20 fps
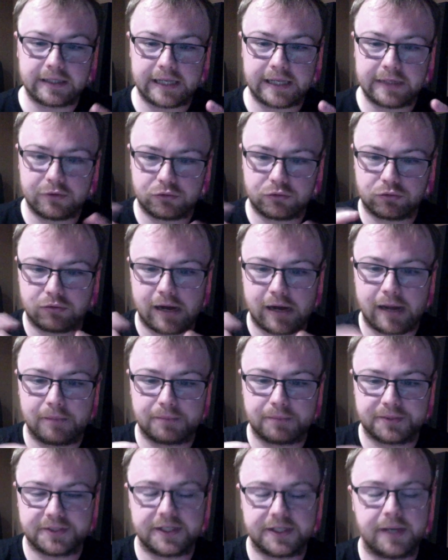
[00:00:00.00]

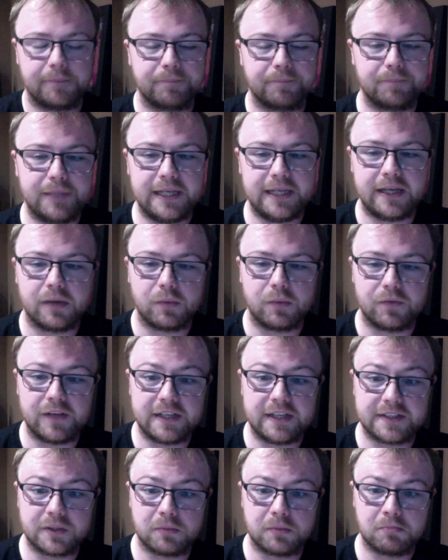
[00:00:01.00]
entraps Peter within
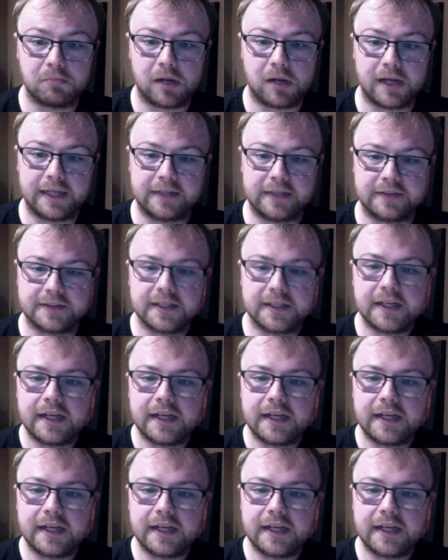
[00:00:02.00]
his own mind.